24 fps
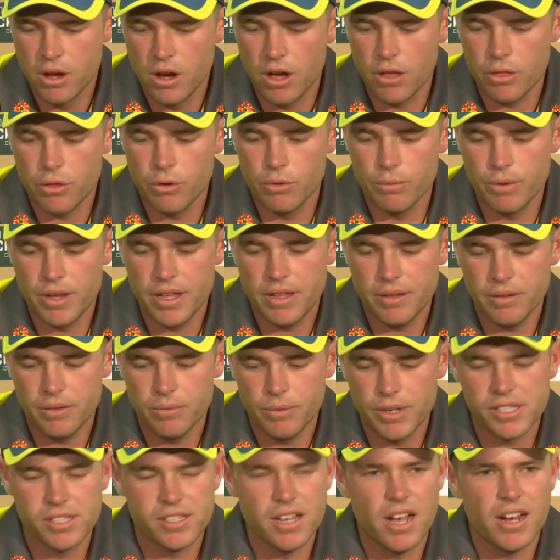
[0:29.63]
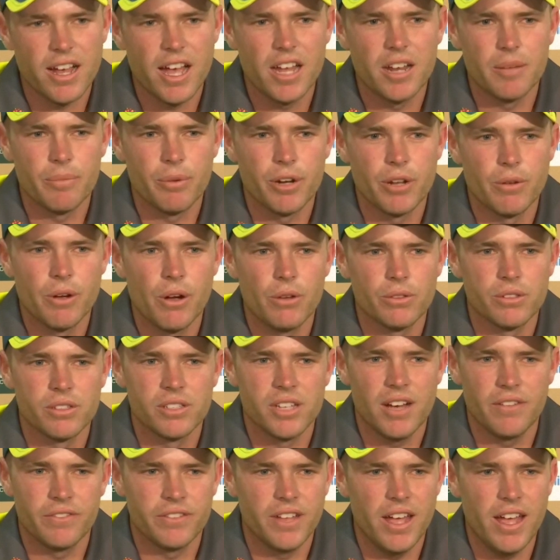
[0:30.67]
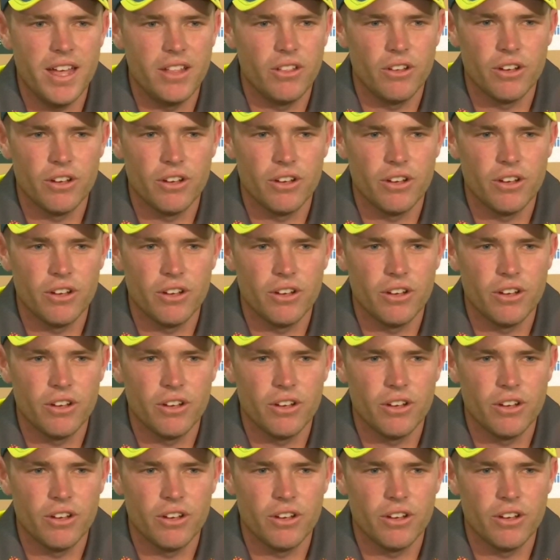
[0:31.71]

I thought we, we stuck at it pretty well. It was a tough day.